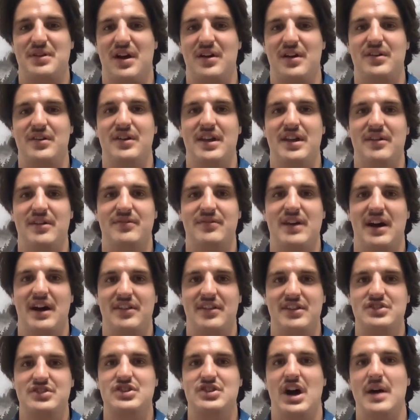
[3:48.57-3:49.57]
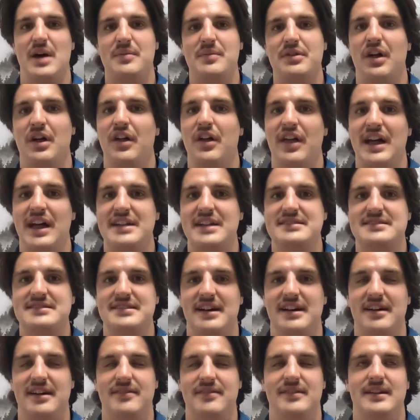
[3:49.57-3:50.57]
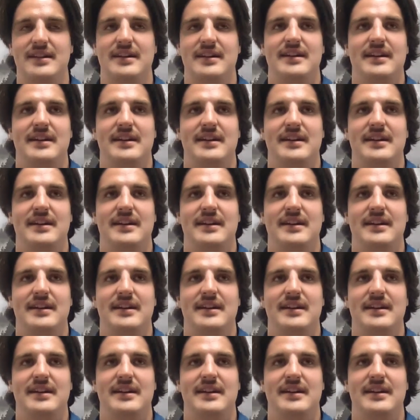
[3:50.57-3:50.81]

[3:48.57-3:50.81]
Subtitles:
honored to have gotten the job and all that stuff.